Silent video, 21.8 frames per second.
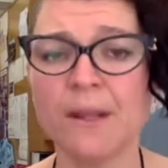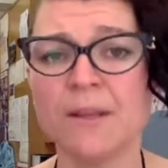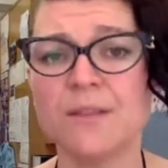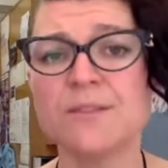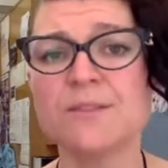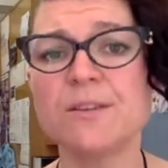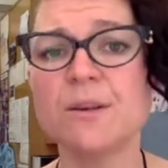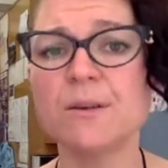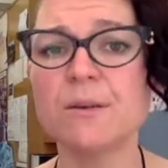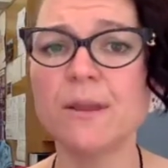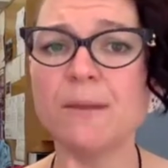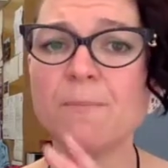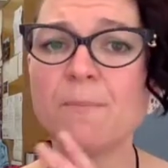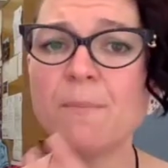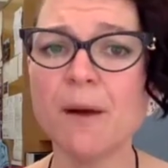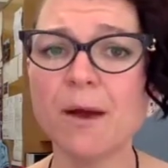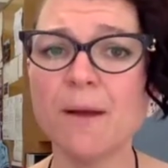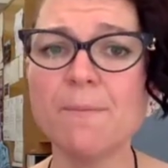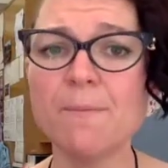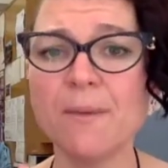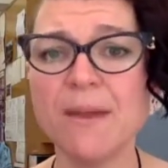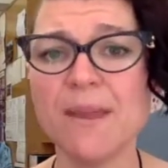So it
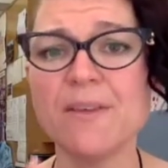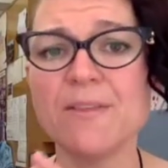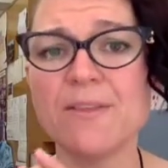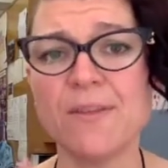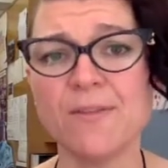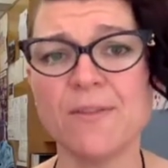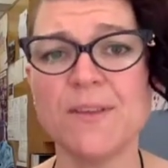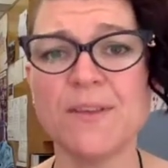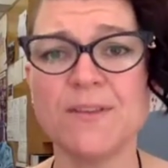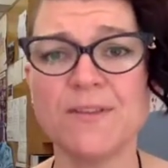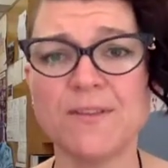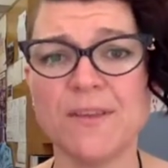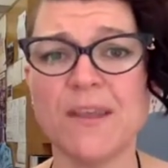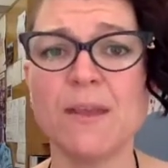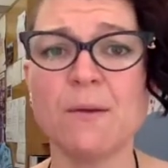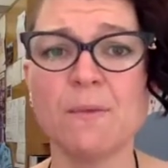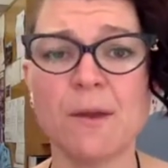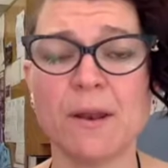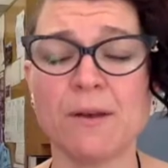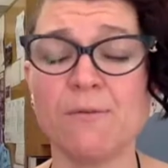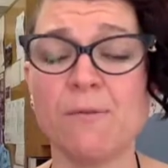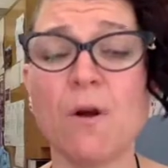might be that this thing
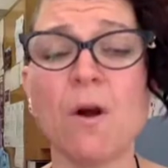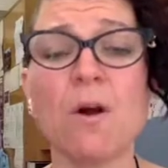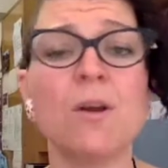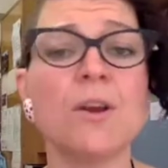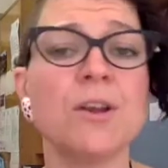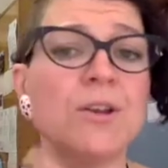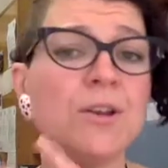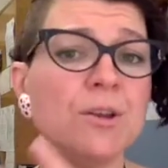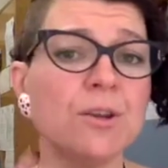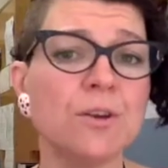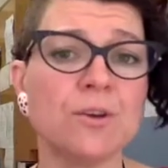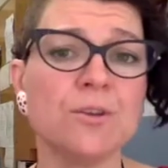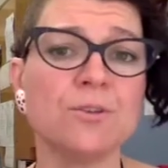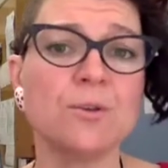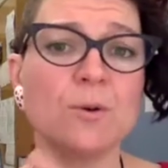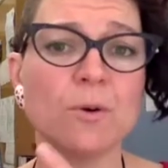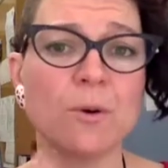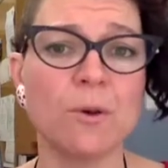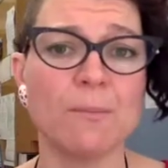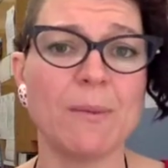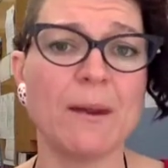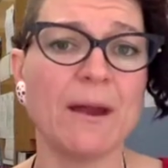went wrong, and you can
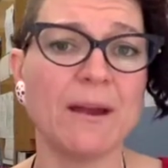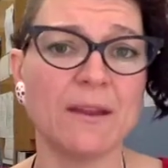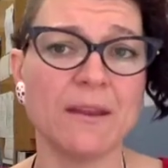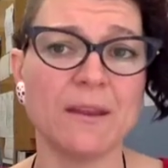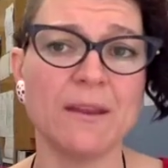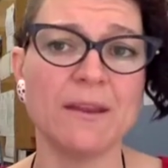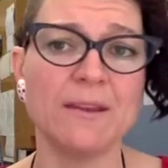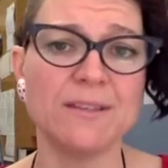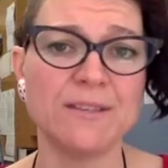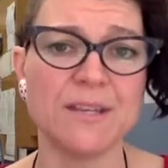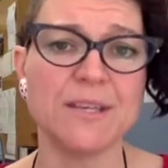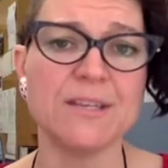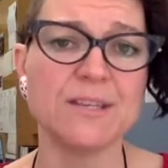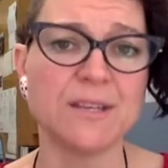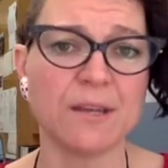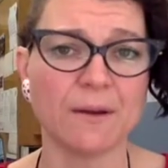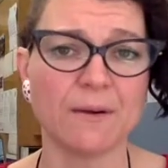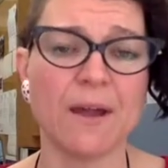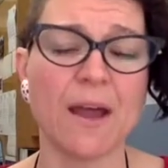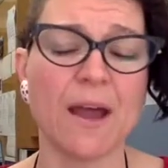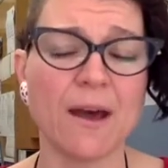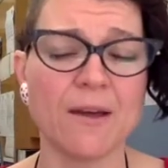talk about in
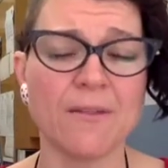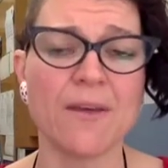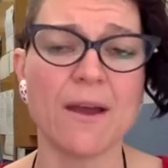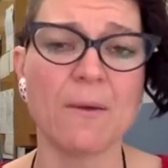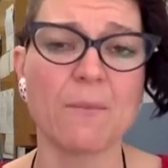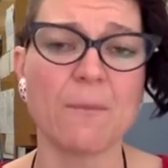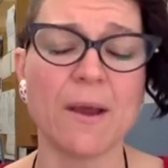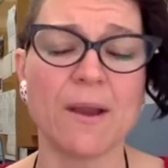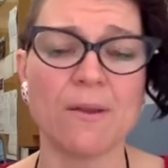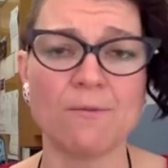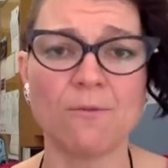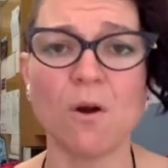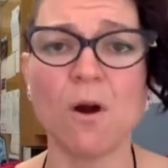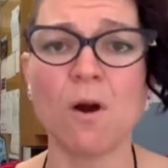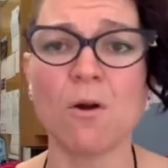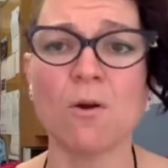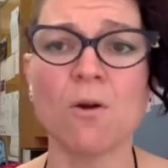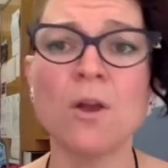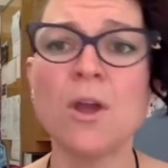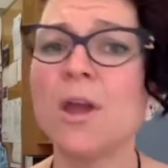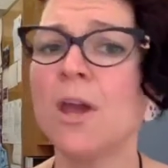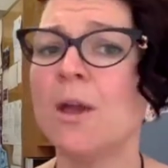detail how that went
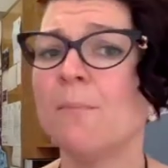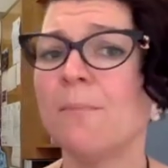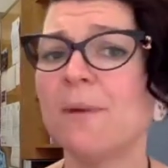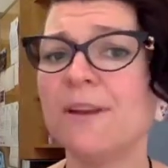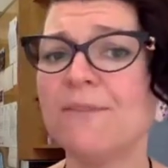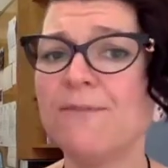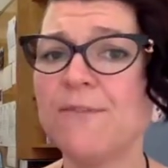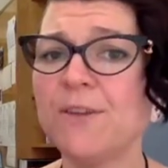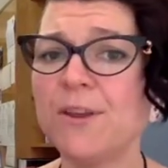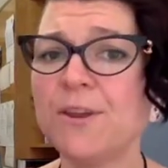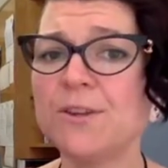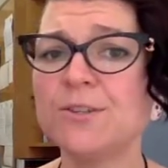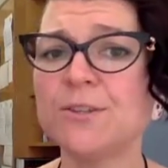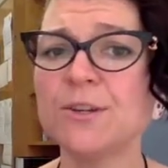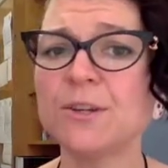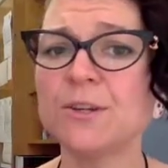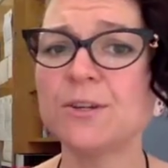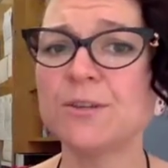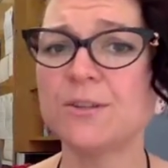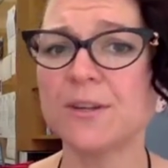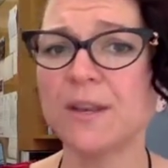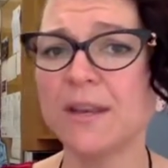wrong. But if you
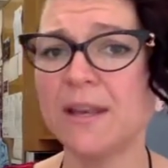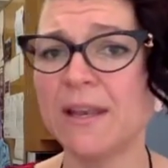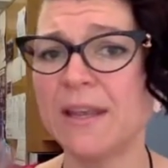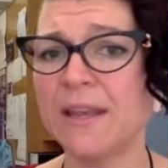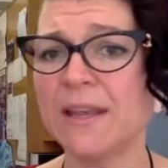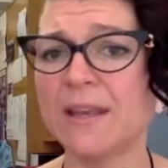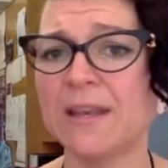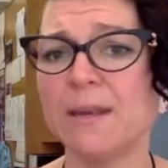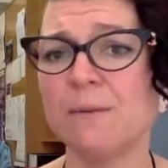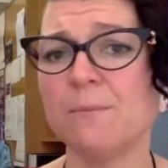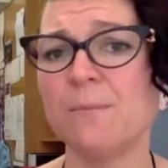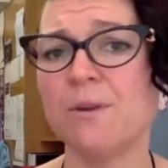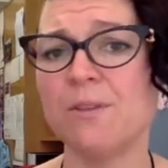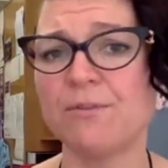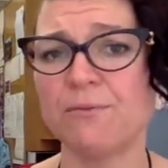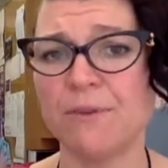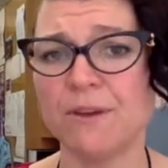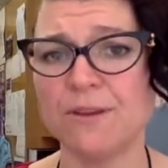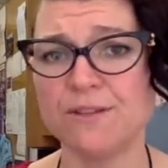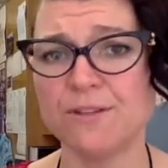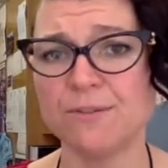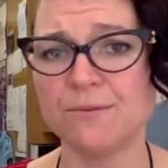don't link it in with
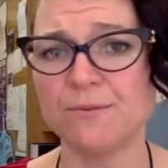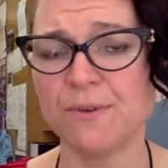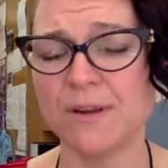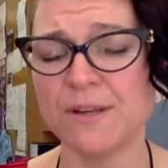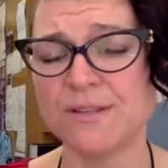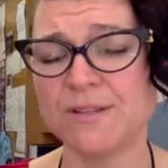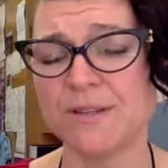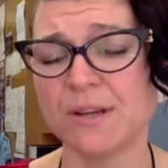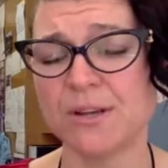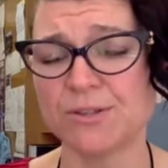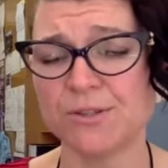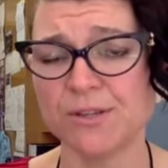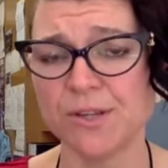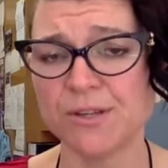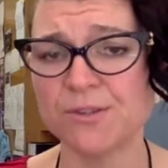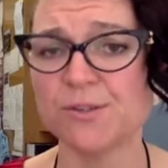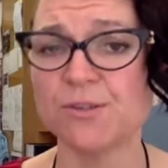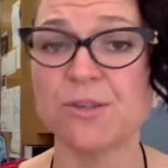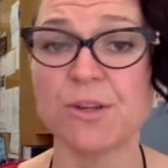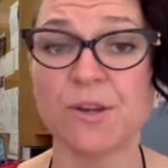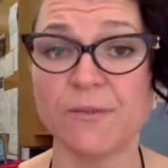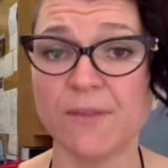research
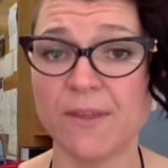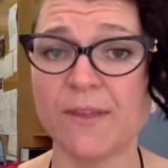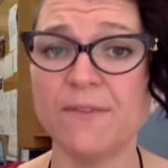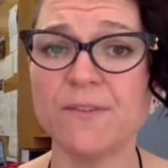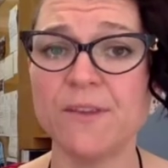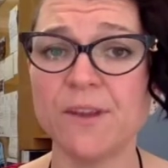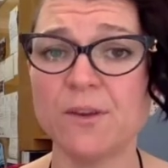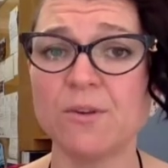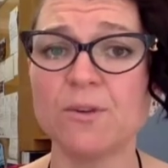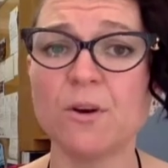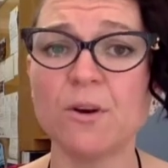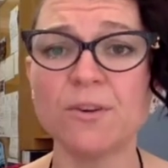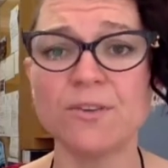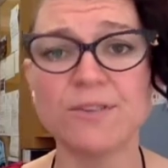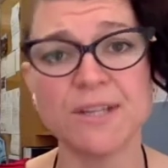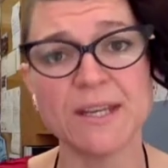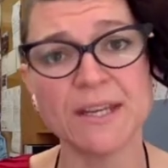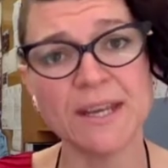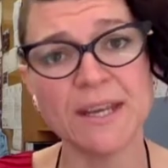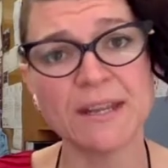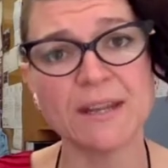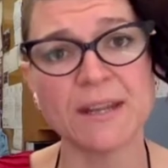literature, then you're not
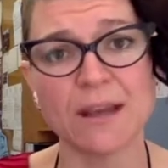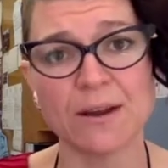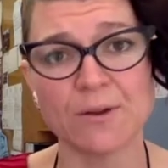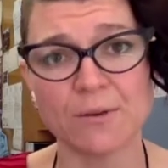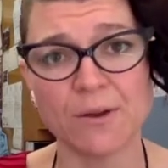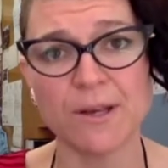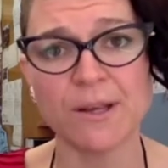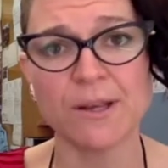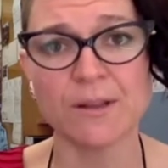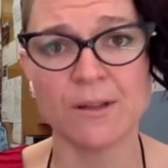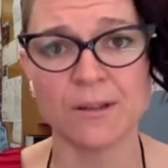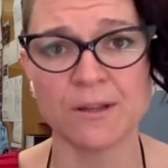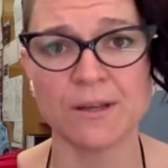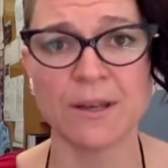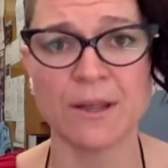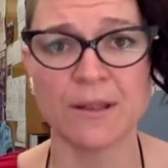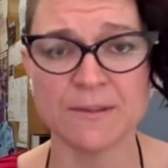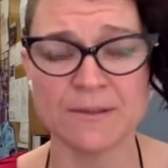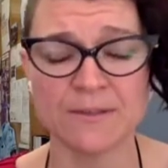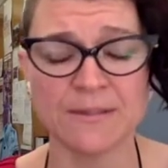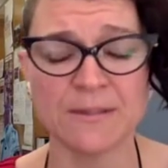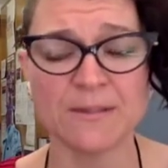ticking that critical
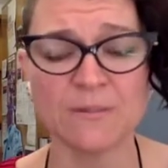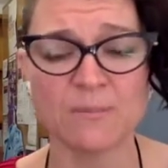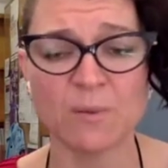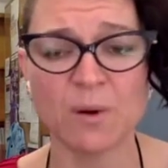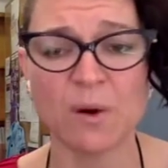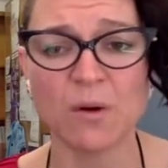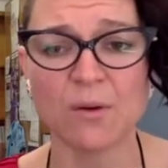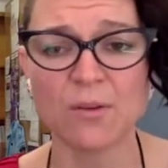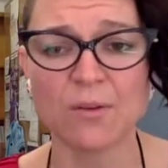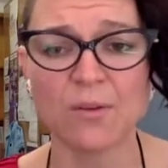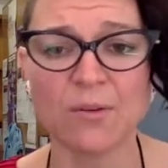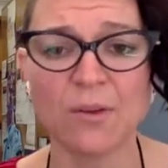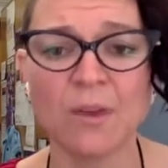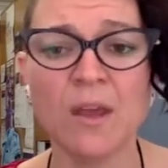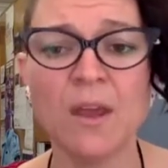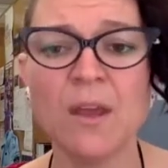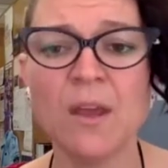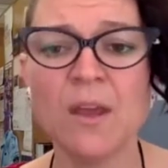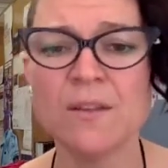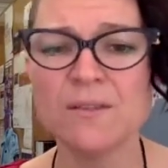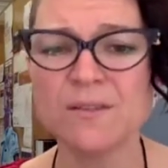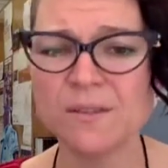analysis box.
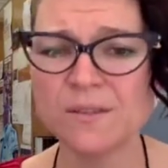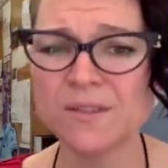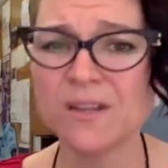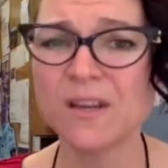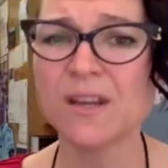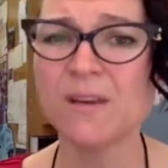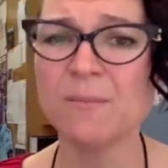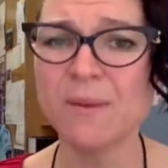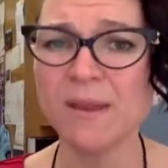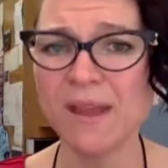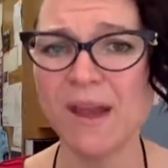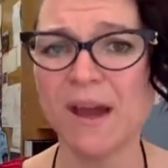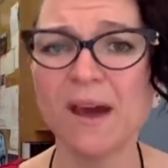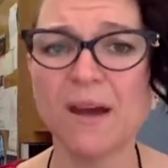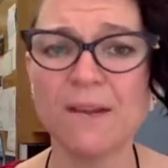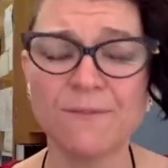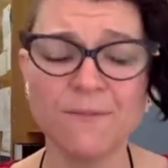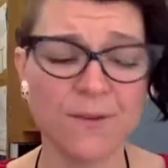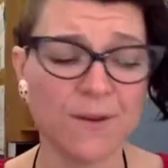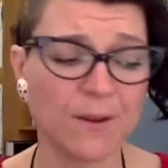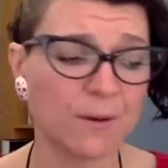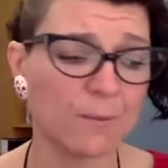So it's going to be hard
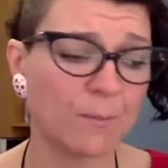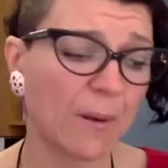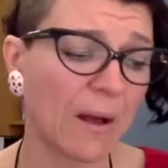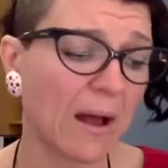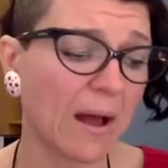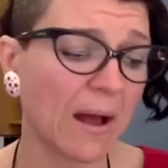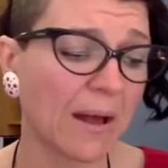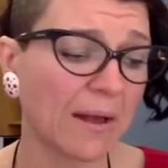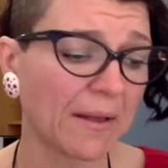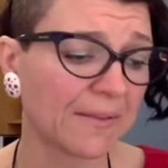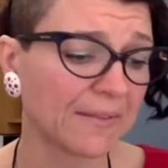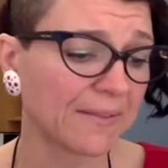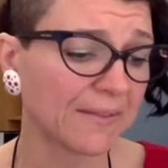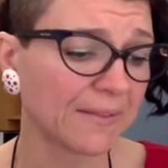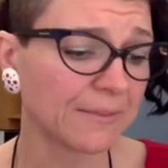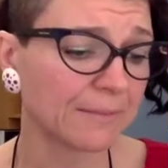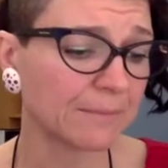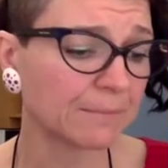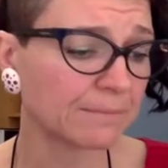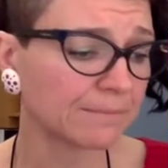for you to pass.